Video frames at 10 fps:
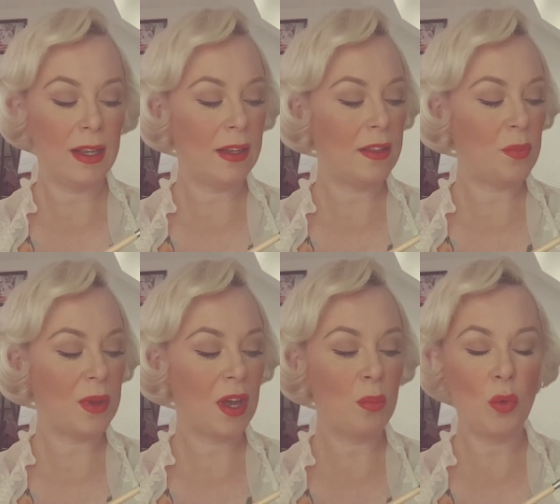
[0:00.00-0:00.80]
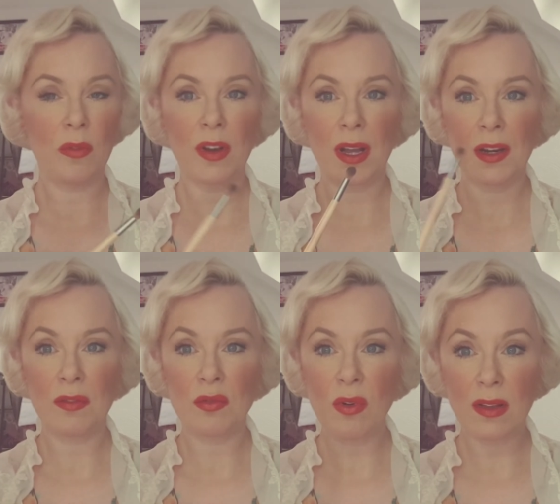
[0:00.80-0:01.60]
it's become more of a kind
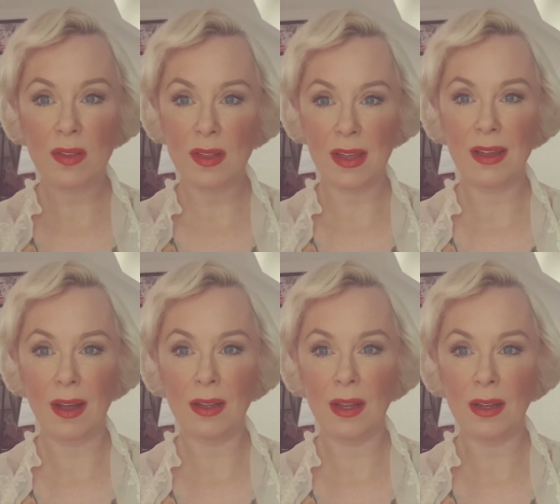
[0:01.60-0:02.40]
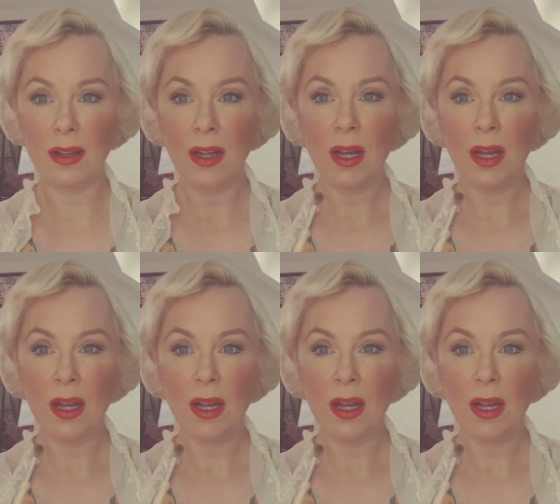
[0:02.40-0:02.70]
of rusty color,